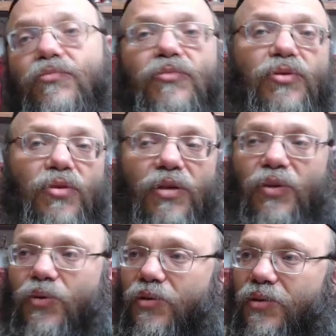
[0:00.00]
Salty
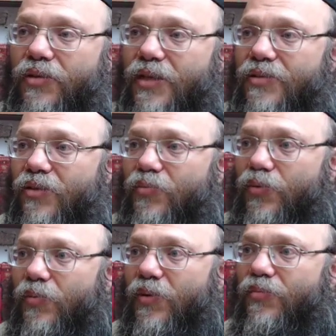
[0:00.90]
water. That's not a
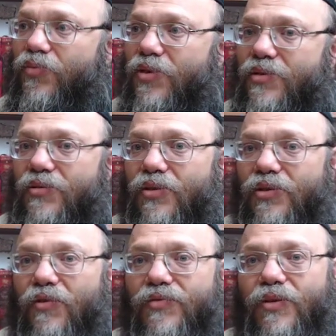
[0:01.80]
problem. Just
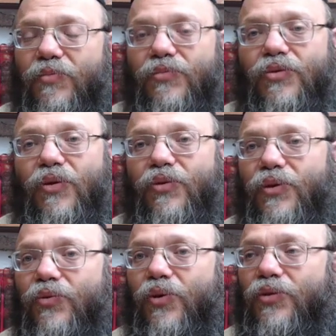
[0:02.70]
dissolve some salt
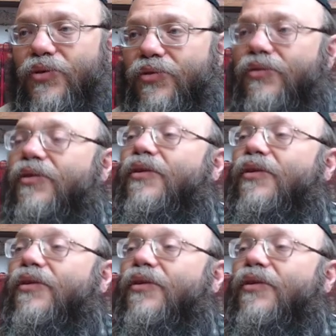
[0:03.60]
in water.